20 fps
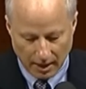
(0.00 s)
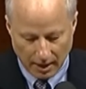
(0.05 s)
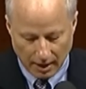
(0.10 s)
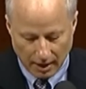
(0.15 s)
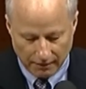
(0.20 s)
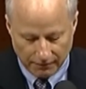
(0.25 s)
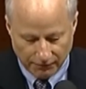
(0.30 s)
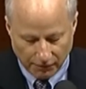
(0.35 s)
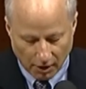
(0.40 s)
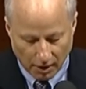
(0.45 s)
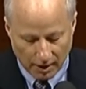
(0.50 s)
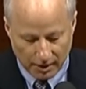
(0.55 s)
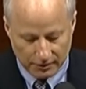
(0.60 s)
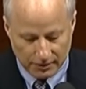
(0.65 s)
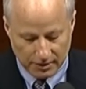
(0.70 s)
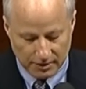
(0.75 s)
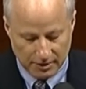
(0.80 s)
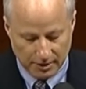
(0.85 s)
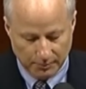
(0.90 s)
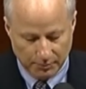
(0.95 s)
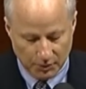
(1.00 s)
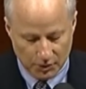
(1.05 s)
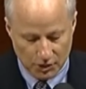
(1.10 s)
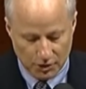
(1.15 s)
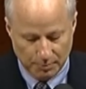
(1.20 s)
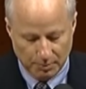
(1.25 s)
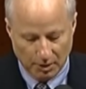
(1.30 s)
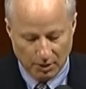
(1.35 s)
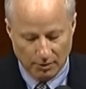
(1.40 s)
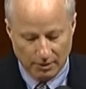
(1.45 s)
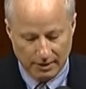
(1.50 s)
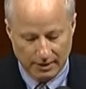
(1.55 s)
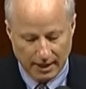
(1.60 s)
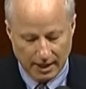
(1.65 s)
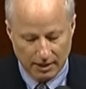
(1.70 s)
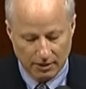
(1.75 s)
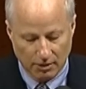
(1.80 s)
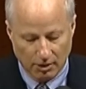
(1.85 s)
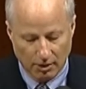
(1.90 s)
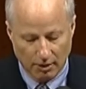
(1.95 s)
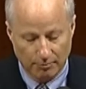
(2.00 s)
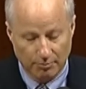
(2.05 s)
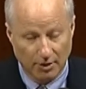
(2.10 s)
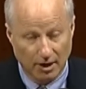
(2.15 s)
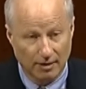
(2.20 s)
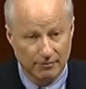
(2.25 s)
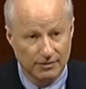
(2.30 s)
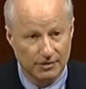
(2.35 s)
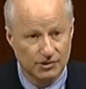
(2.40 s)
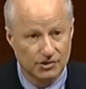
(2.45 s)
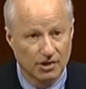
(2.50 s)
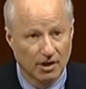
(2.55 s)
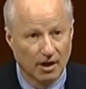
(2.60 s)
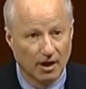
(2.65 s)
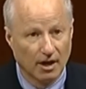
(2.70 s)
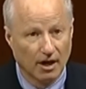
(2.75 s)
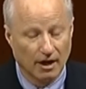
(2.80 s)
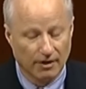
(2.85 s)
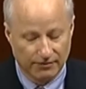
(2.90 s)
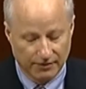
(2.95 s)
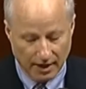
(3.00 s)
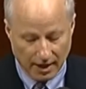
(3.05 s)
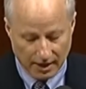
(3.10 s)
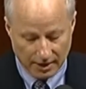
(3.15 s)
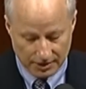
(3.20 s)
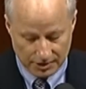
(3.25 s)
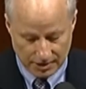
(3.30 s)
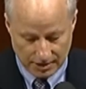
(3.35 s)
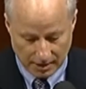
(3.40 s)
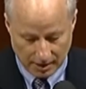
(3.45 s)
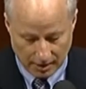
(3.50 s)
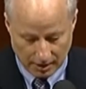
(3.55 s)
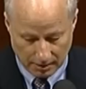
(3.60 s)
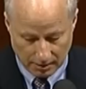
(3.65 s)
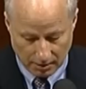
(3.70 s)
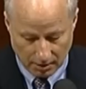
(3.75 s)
and fought at the tip of the spear in Kandahar Province, Afghanistan.